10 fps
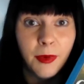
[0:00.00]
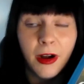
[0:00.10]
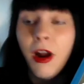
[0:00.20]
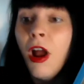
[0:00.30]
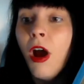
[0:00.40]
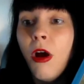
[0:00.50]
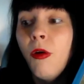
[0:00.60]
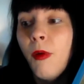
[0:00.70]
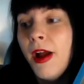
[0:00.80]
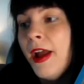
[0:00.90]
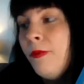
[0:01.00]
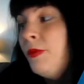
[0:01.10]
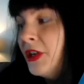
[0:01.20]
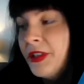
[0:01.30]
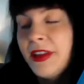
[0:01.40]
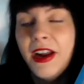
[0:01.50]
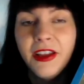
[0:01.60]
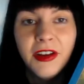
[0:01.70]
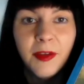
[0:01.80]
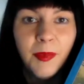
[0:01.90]
Where, oh, I wish that I
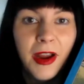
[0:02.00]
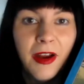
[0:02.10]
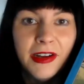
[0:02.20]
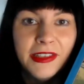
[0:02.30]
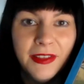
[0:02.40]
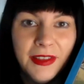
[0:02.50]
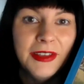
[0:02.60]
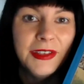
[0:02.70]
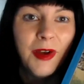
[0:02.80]
could compare it to this,